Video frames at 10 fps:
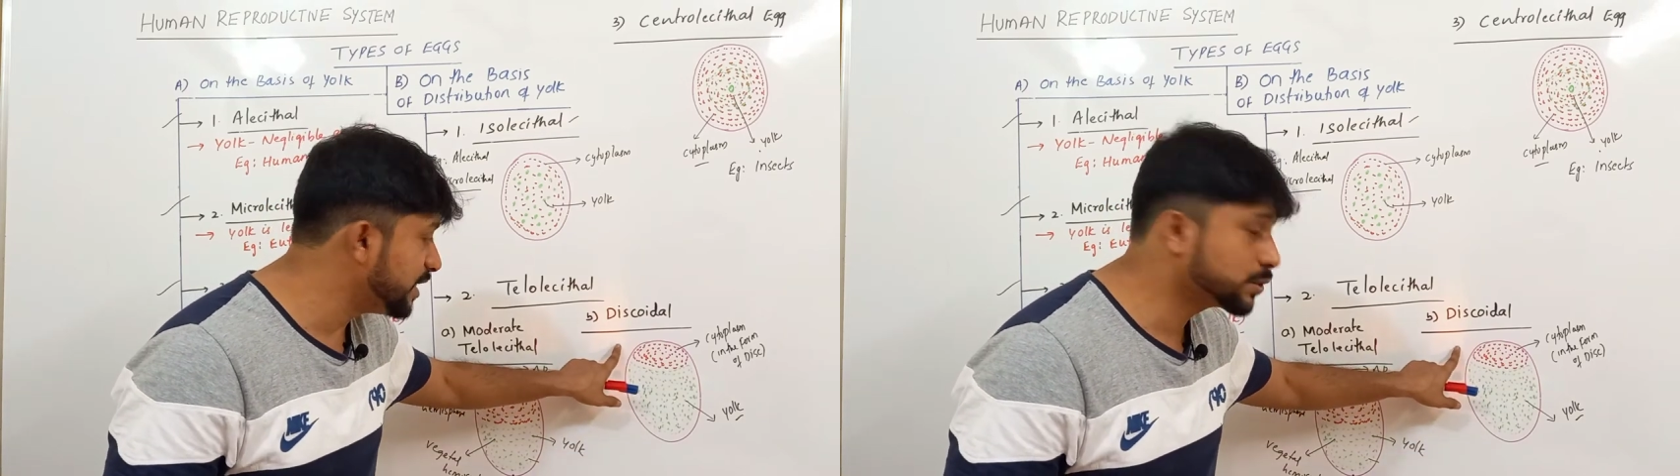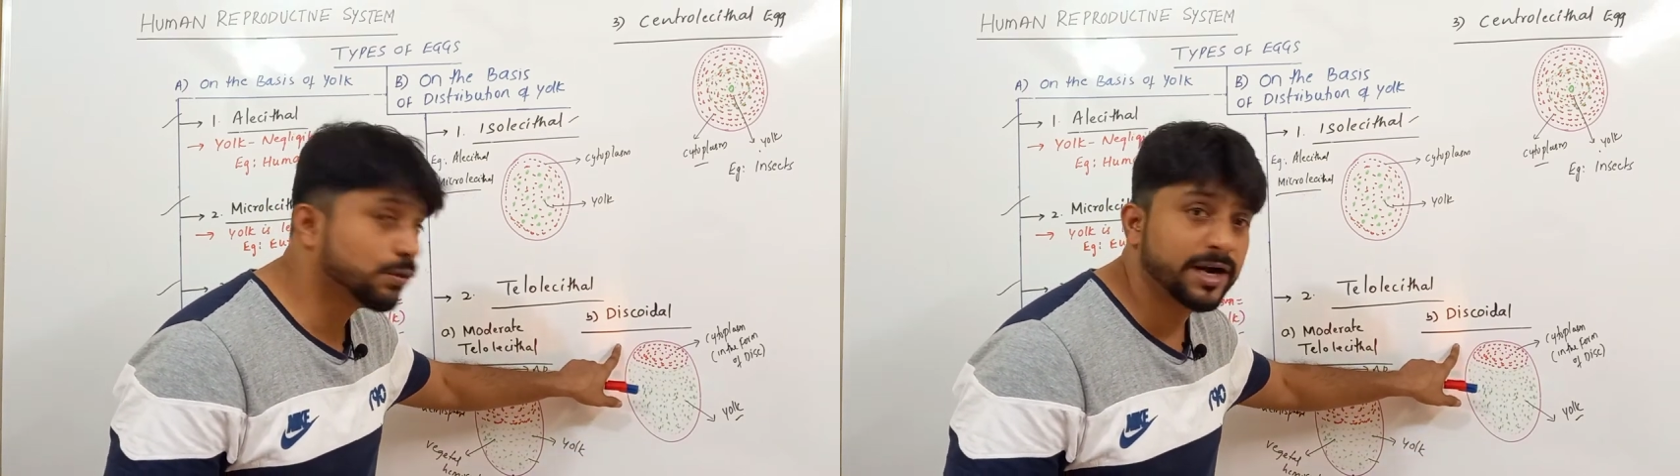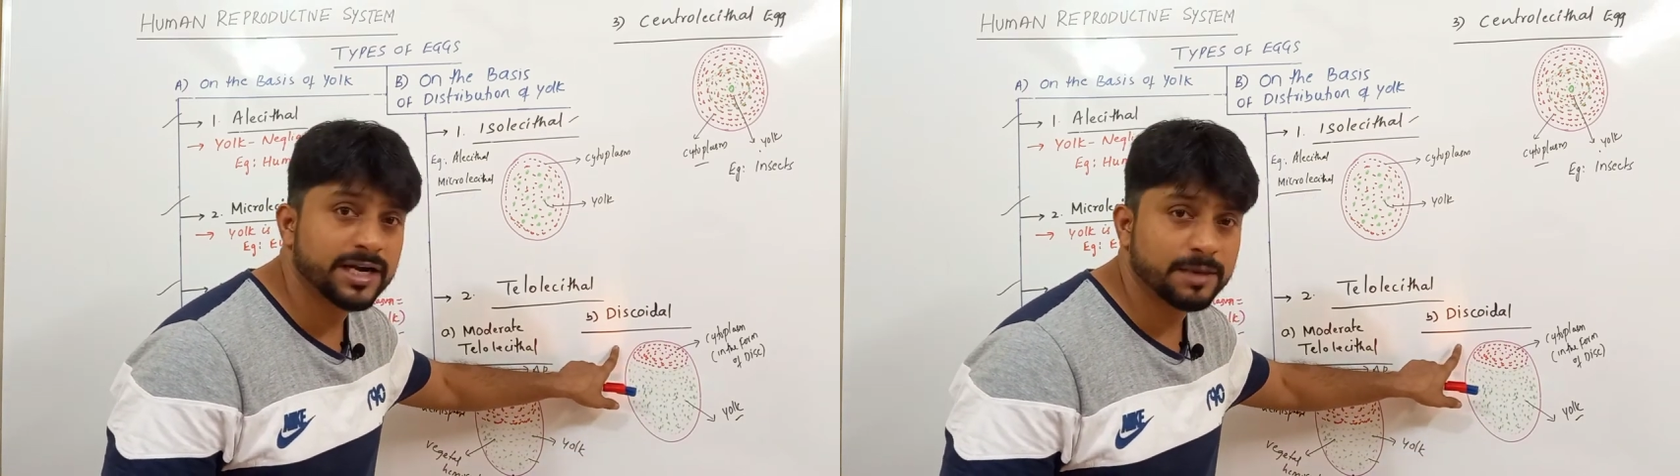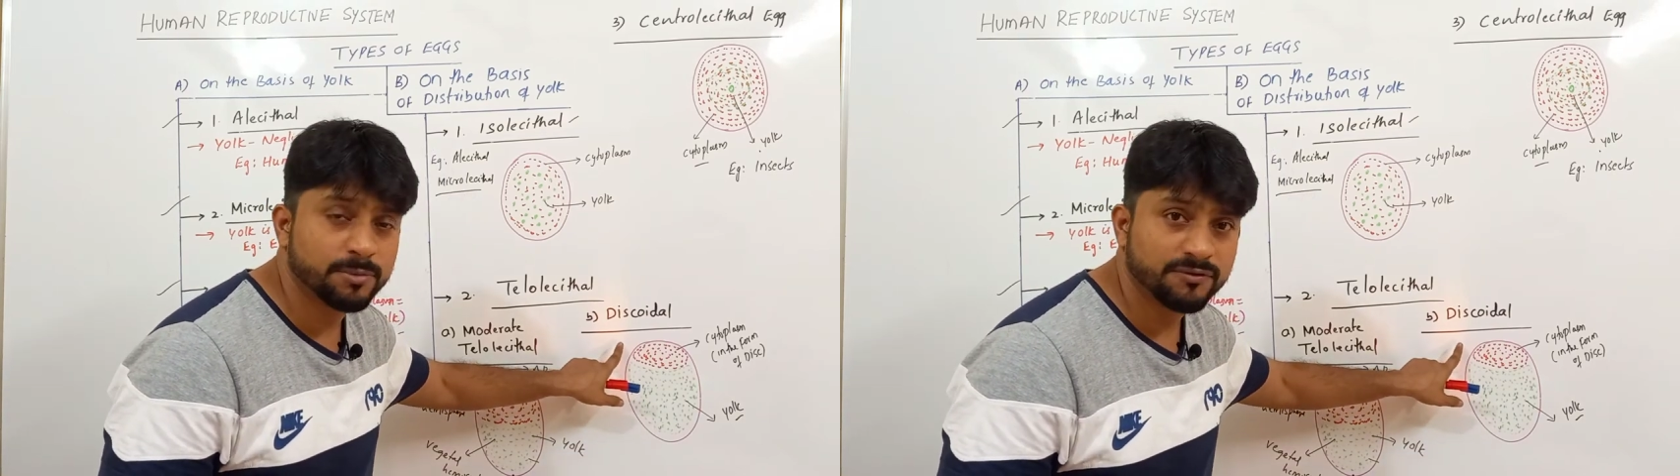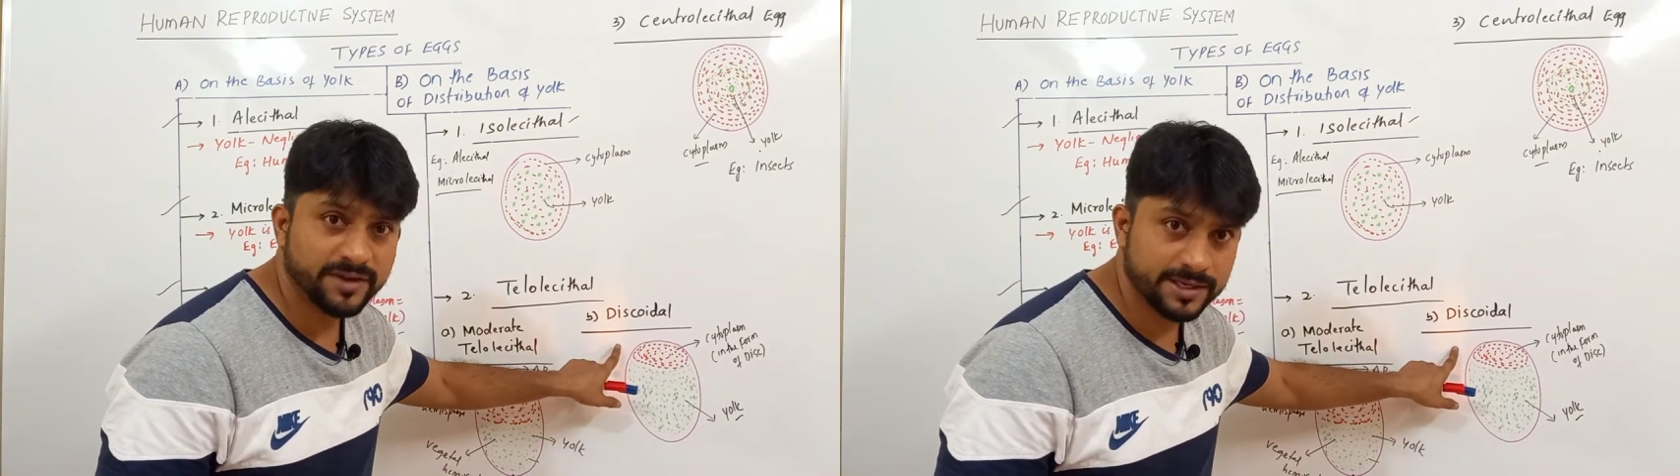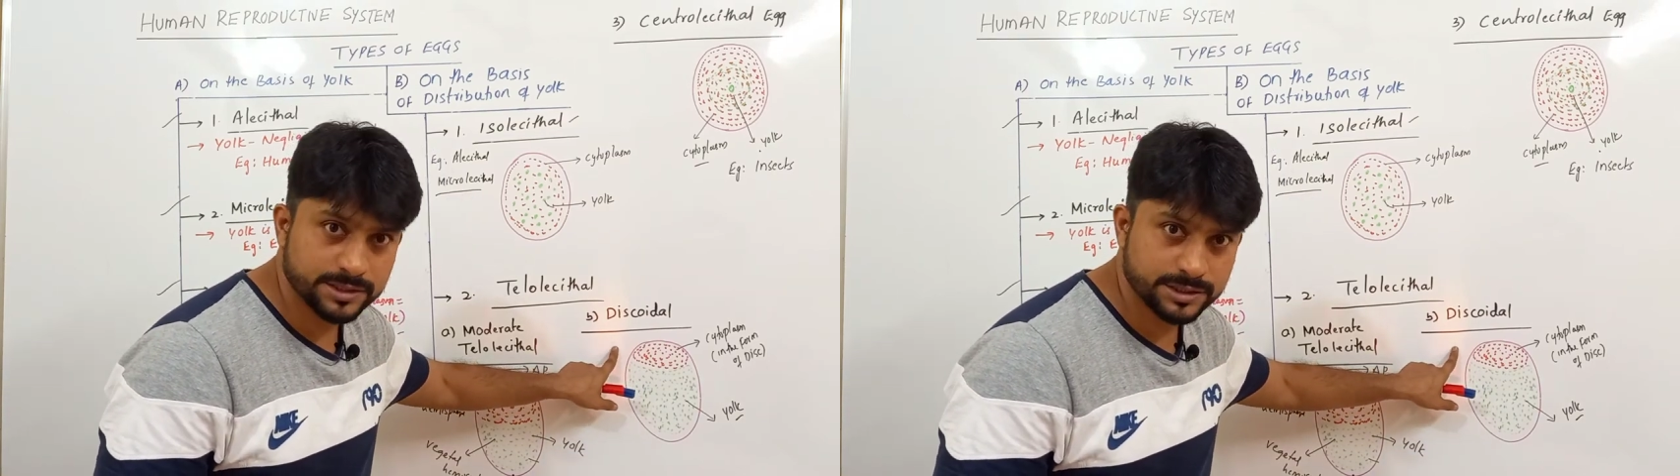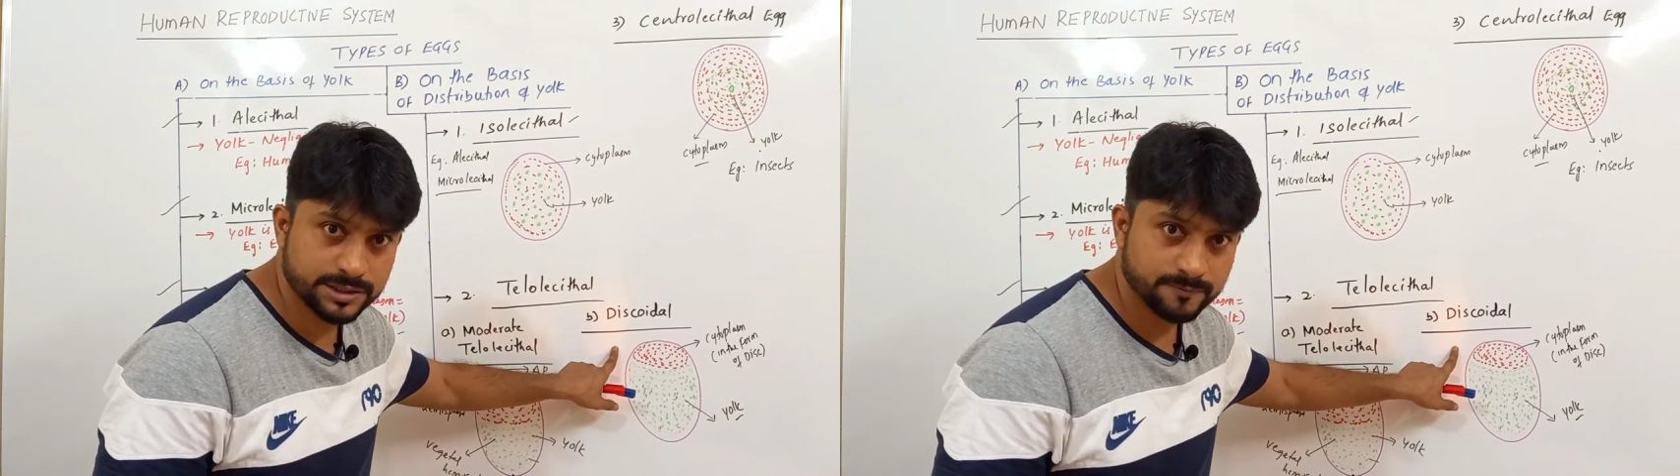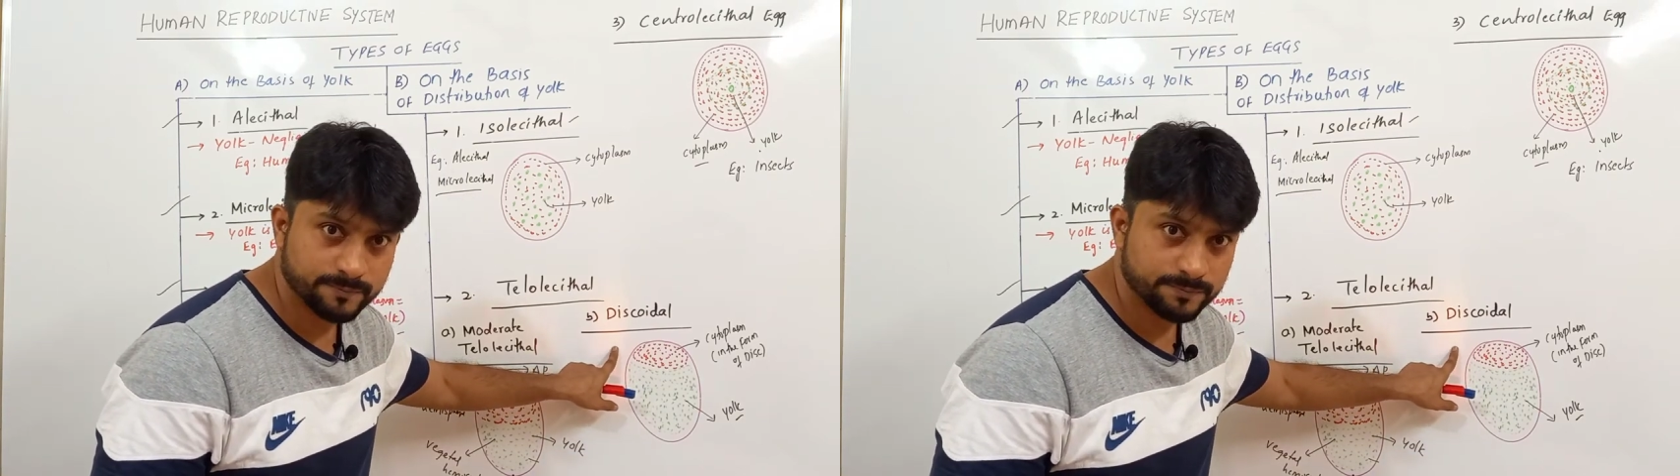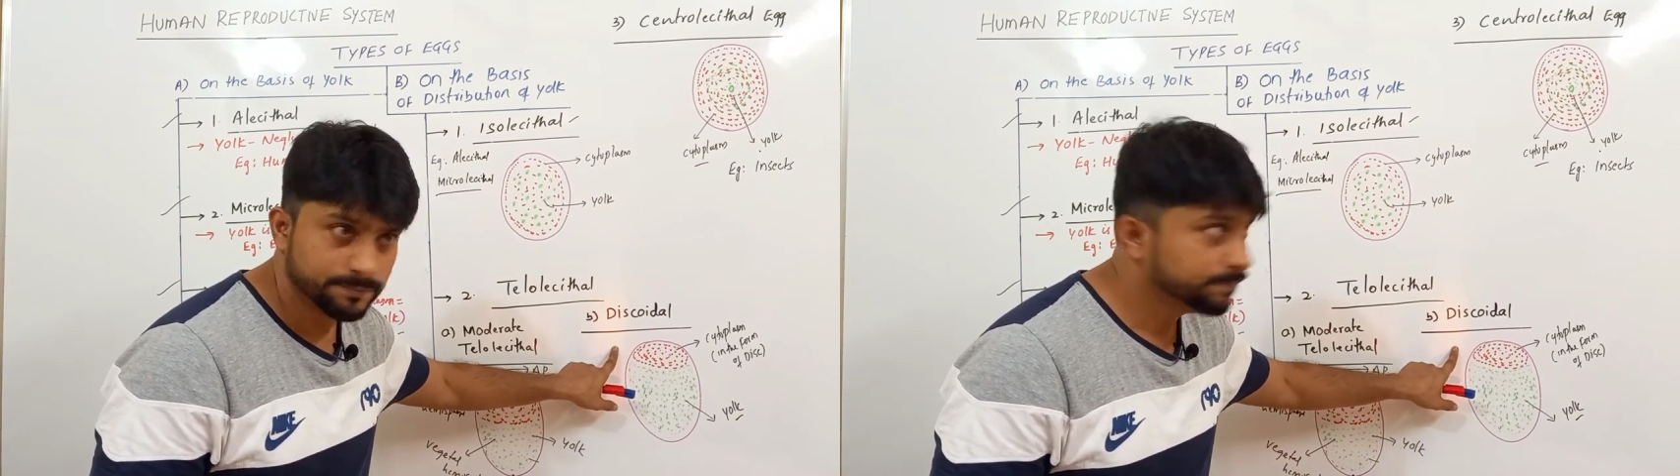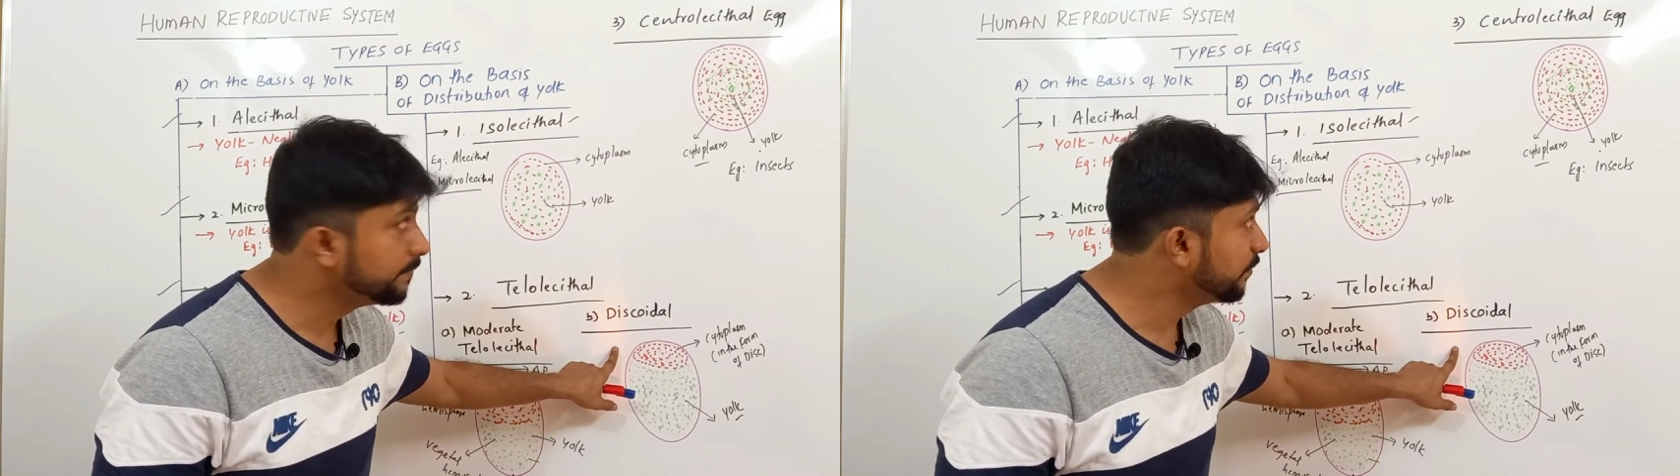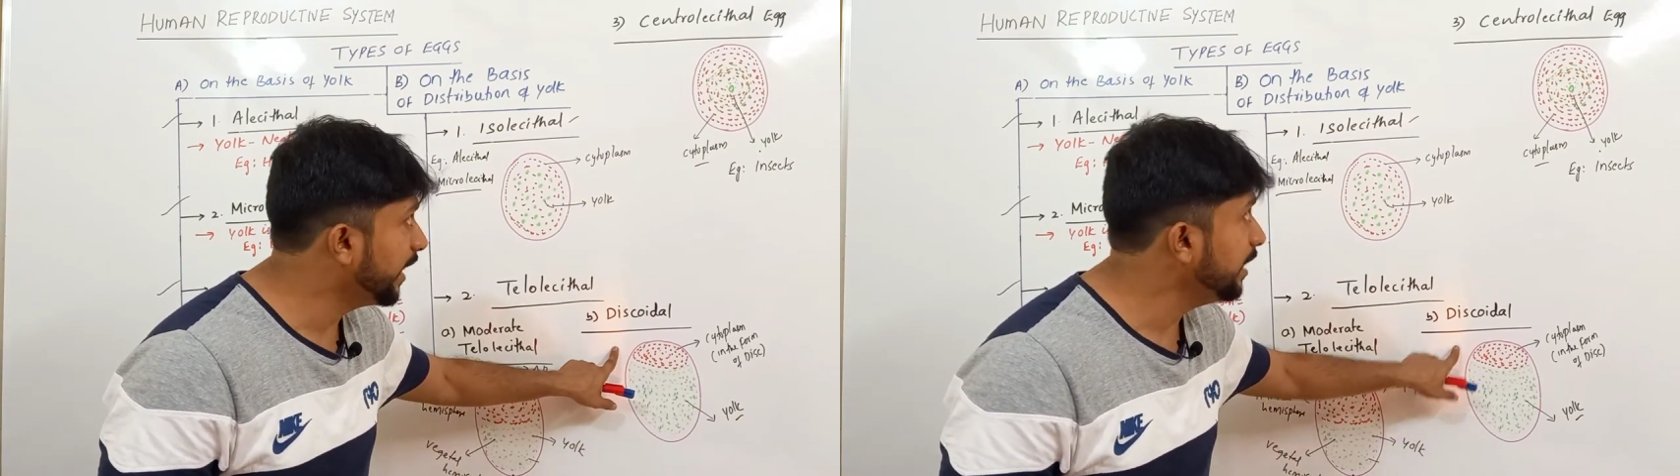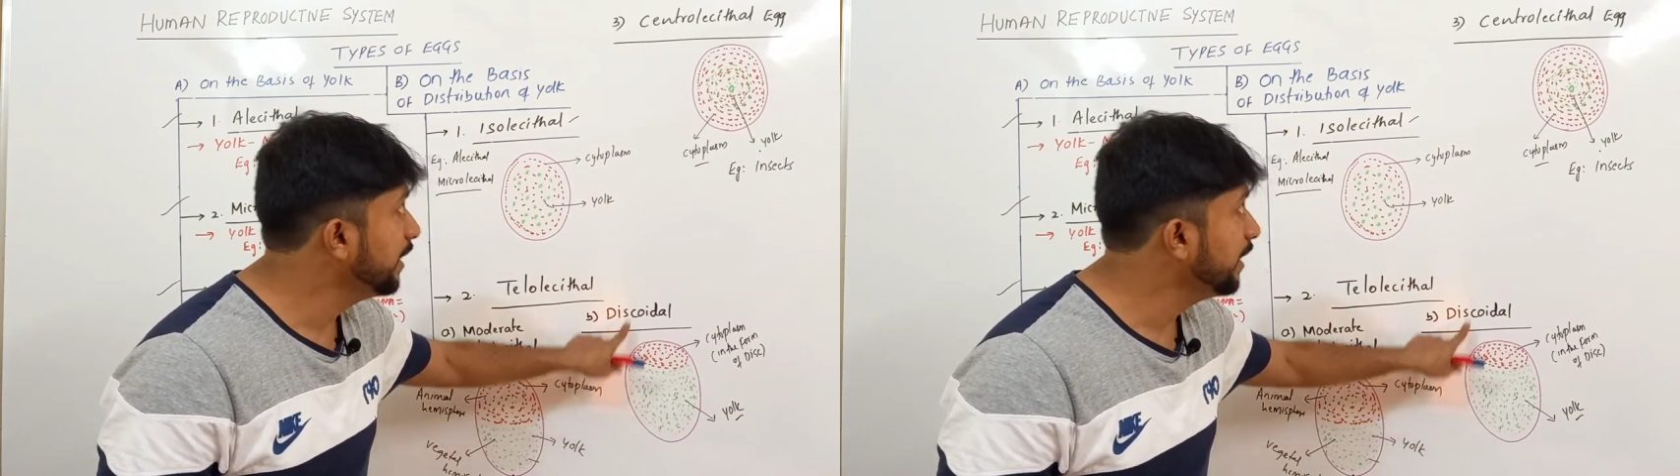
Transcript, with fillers: discoidal type of eggs right